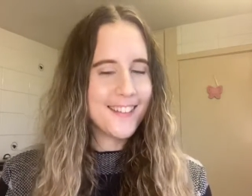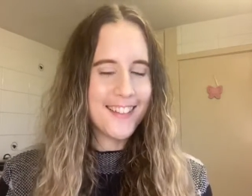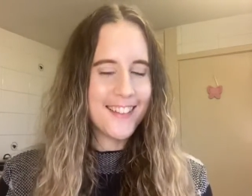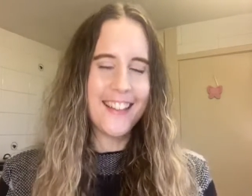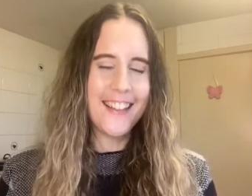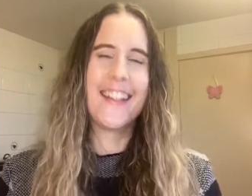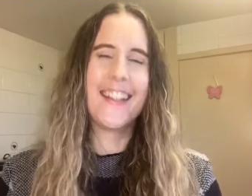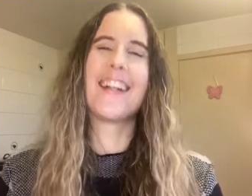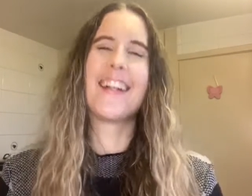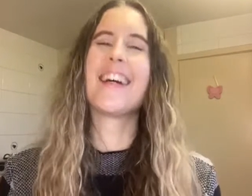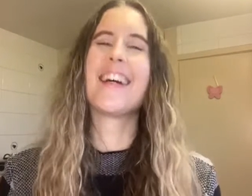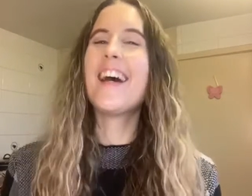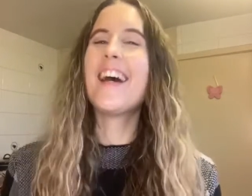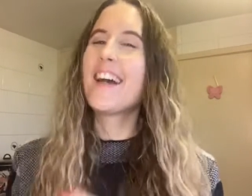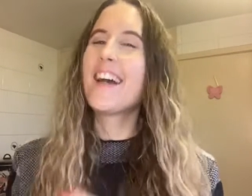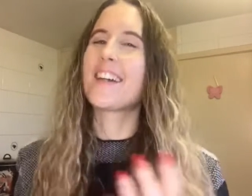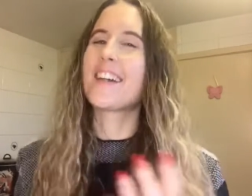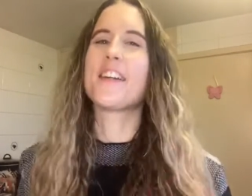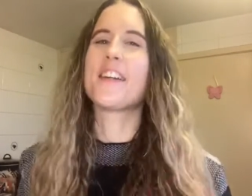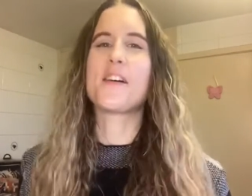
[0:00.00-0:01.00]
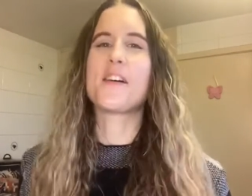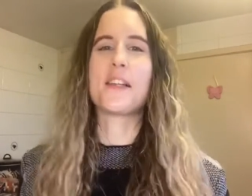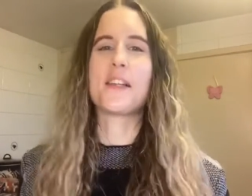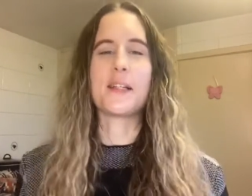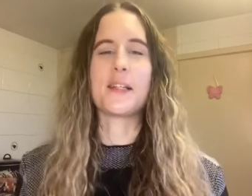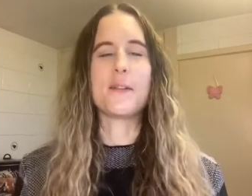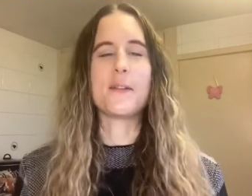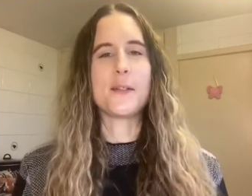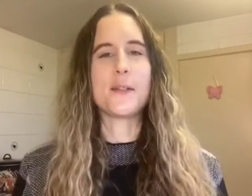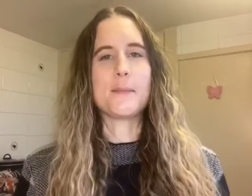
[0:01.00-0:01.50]
I can
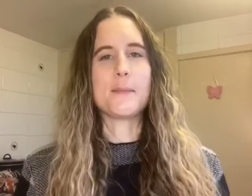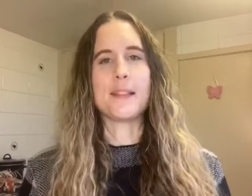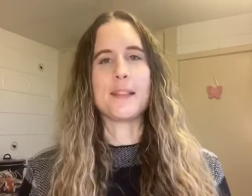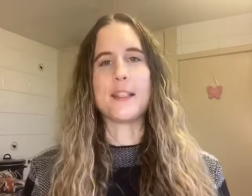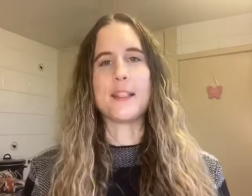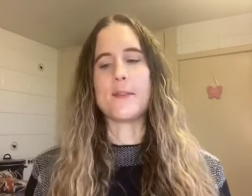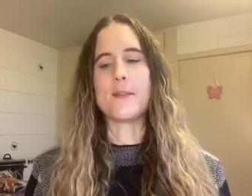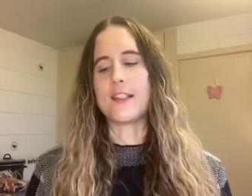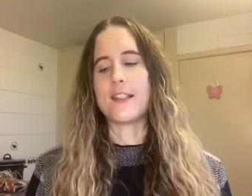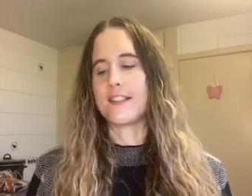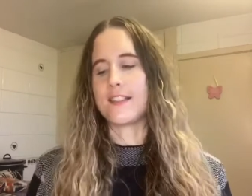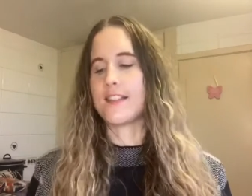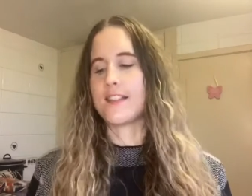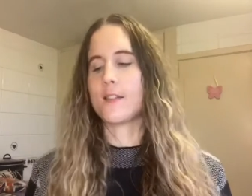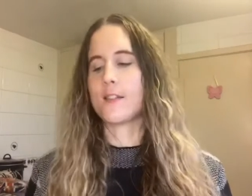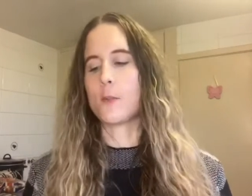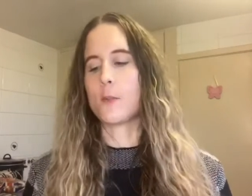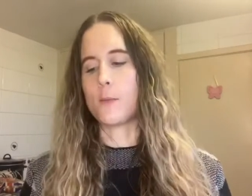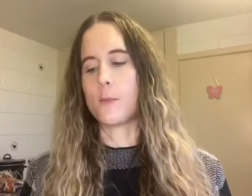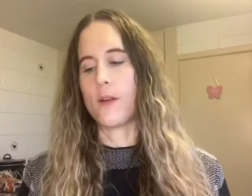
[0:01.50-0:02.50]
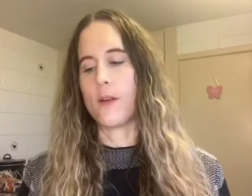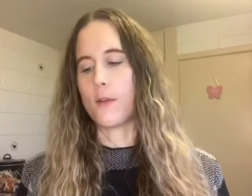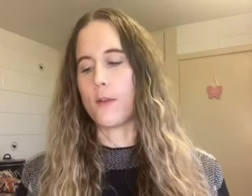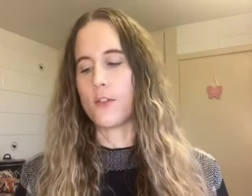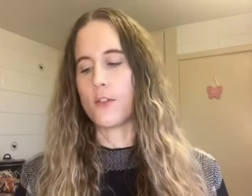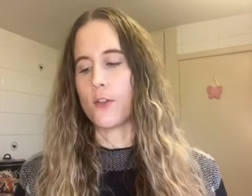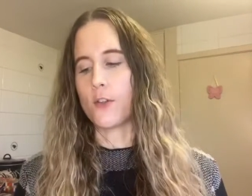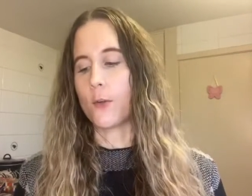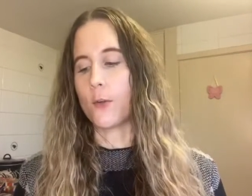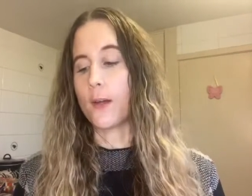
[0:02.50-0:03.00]
hardly quite believe it's come
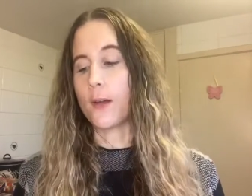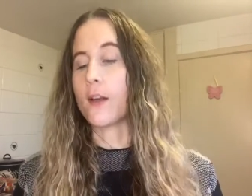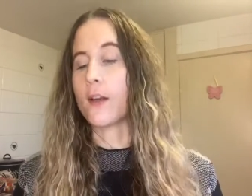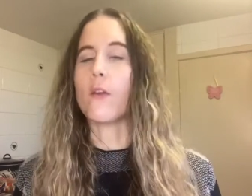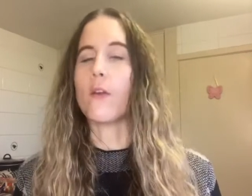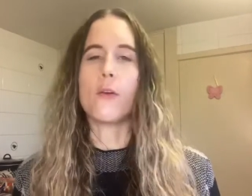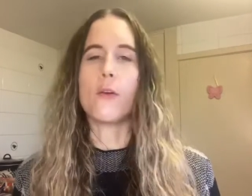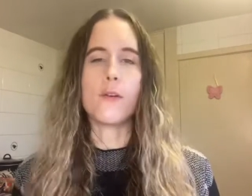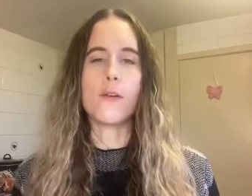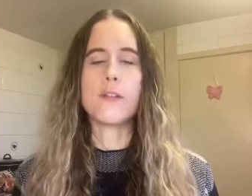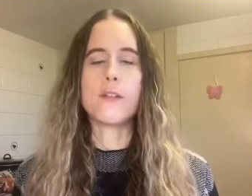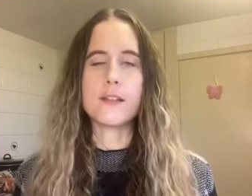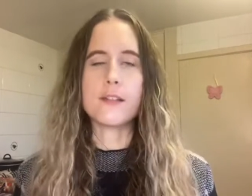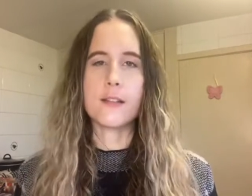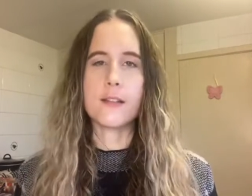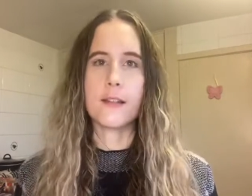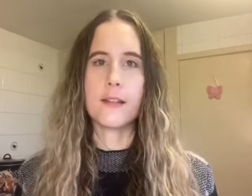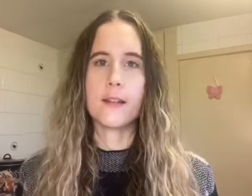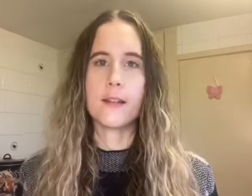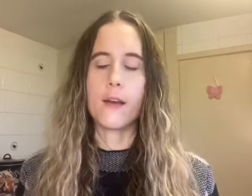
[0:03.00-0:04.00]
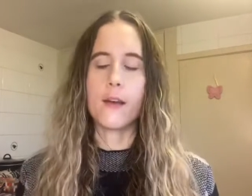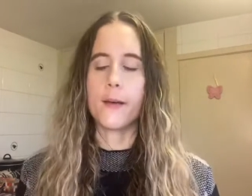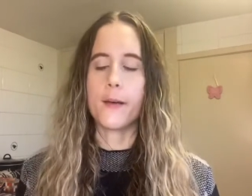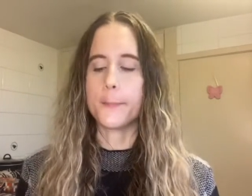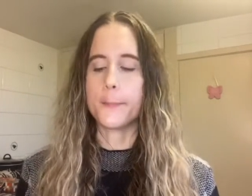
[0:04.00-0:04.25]
around so quick, although obviously